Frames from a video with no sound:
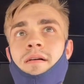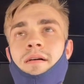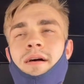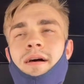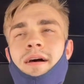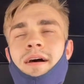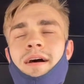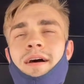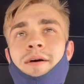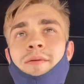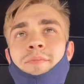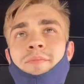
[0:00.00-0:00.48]

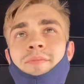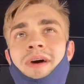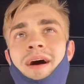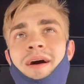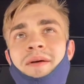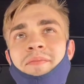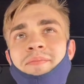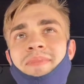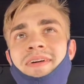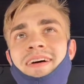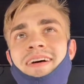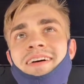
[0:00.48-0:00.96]

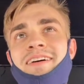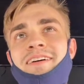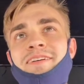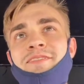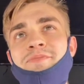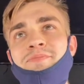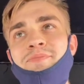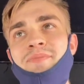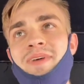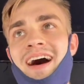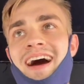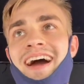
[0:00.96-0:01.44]
Mama
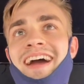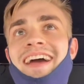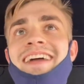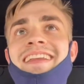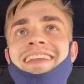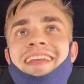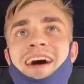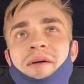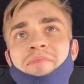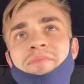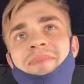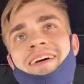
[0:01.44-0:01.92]
mage
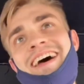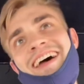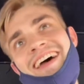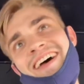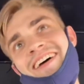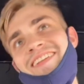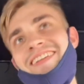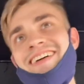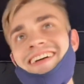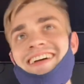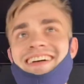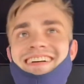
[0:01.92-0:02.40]
nama Eric.